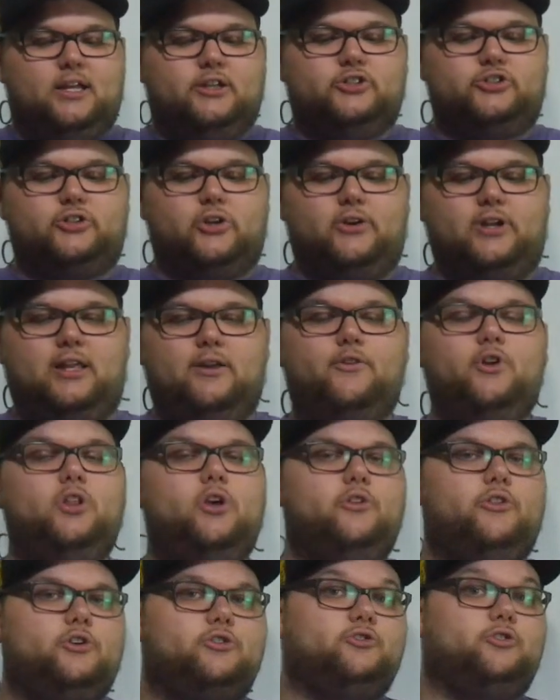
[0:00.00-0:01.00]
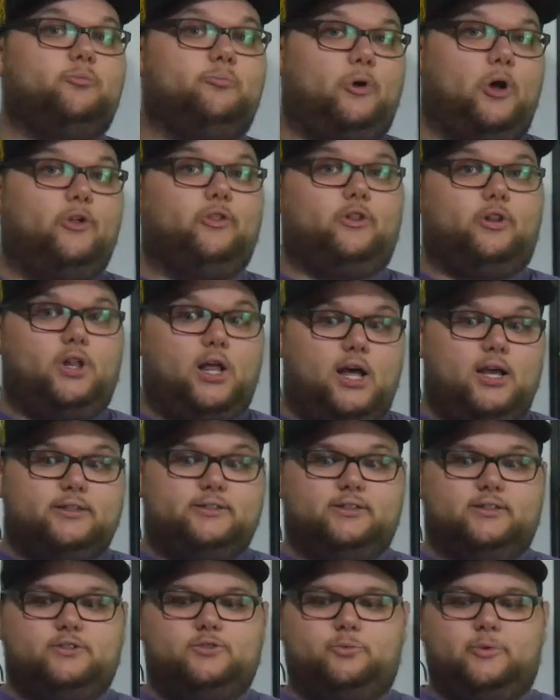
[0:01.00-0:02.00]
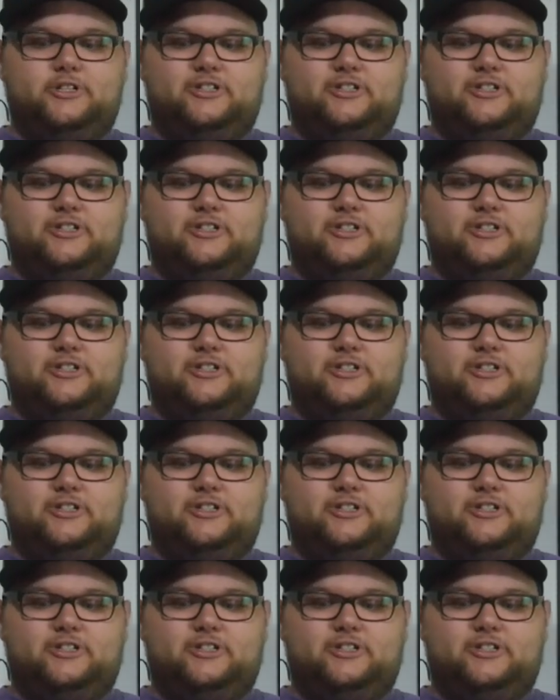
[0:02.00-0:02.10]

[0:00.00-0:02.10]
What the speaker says: So even though those are both losses,